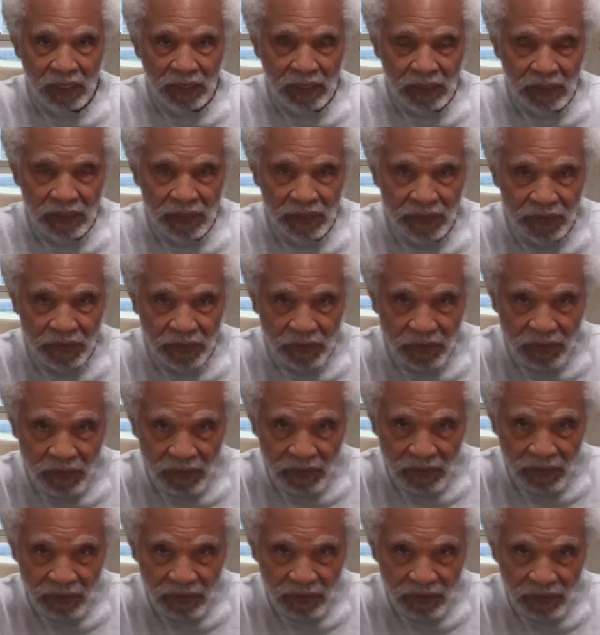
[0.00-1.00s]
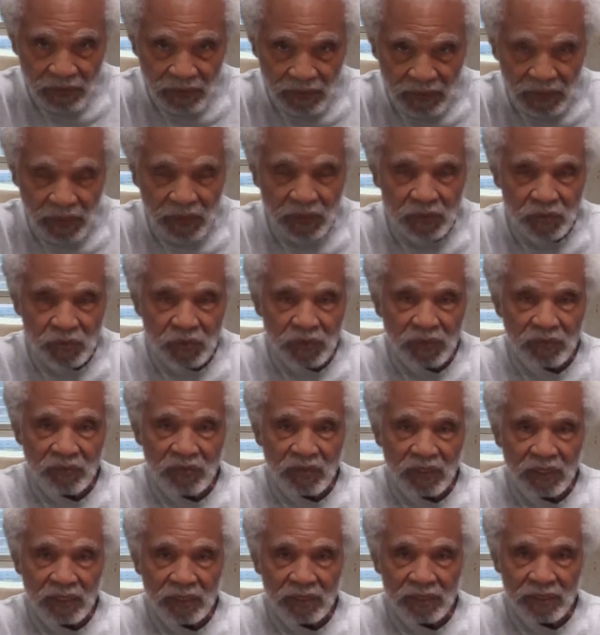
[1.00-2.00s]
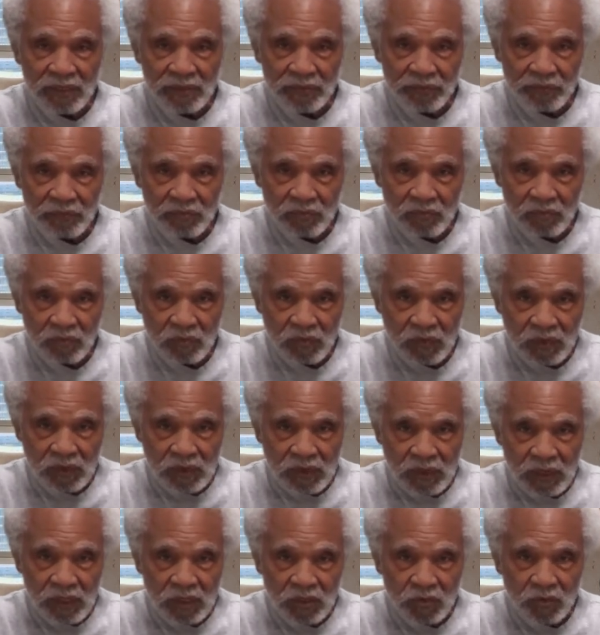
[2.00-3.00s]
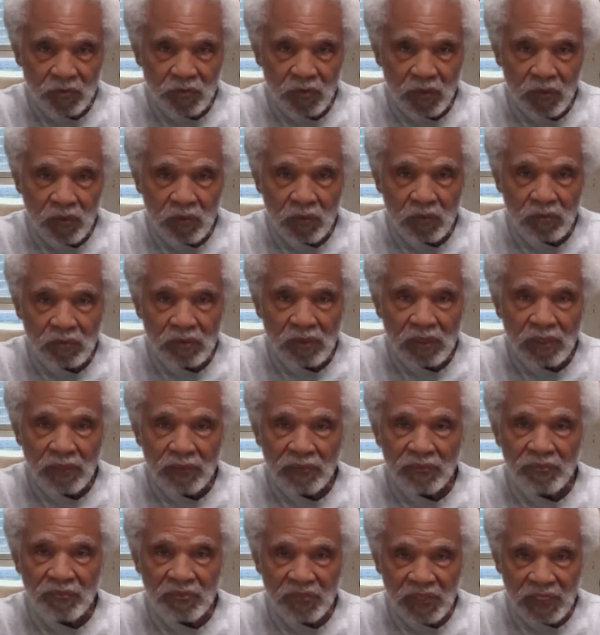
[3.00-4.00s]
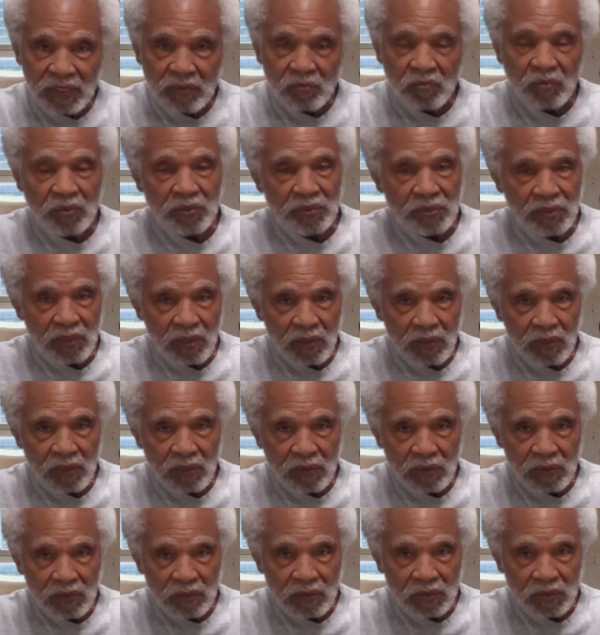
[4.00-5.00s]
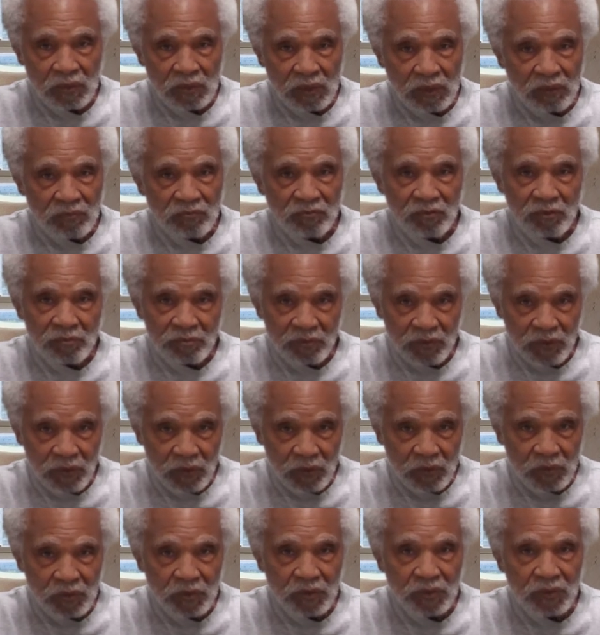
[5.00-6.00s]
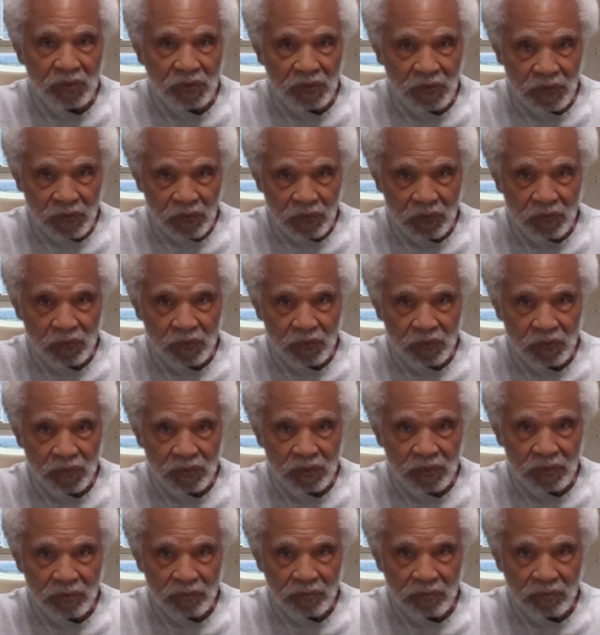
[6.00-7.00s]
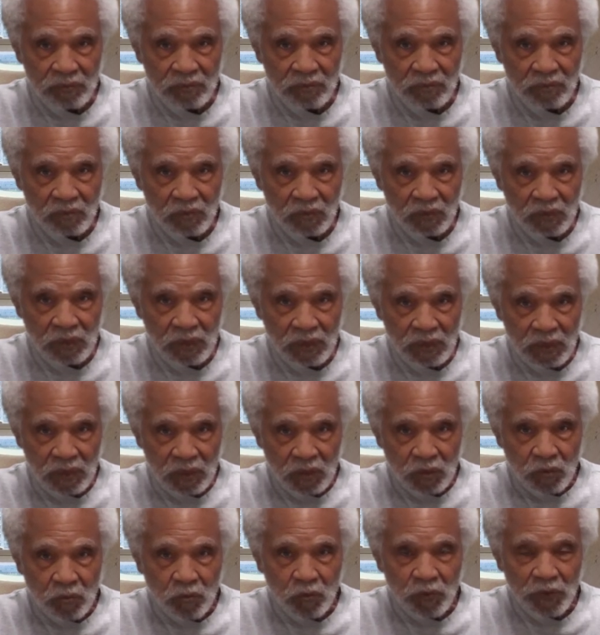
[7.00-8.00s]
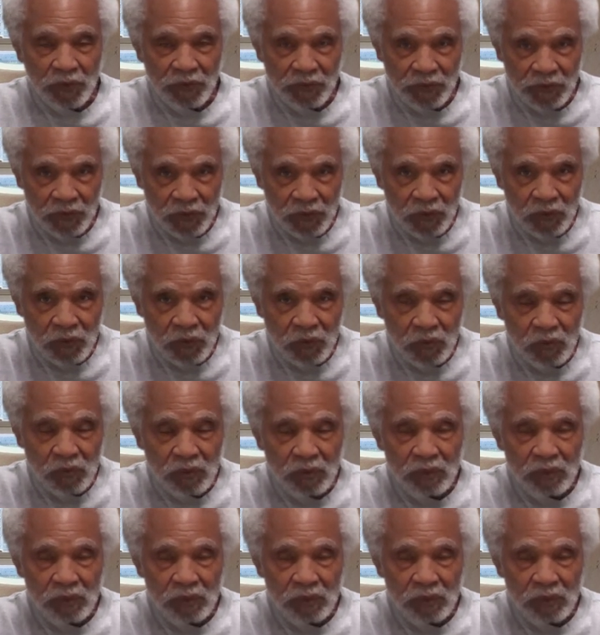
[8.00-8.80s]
This country of England is grown thick with laws from coast to coast. Would you?